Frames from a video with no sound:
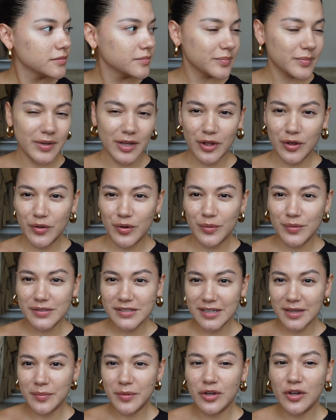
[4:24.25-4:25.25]
my Coda wants
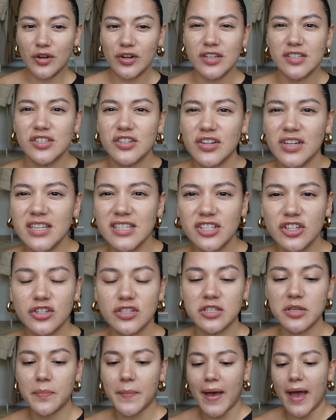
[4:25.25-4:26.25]
to come in here because they're easier
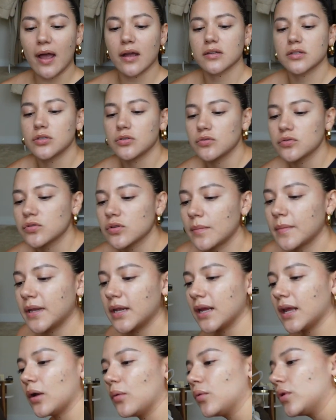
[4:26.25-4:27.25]
to pack too. So I'm
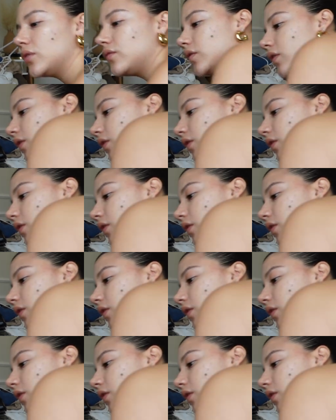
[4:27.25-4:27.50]
gonna get one of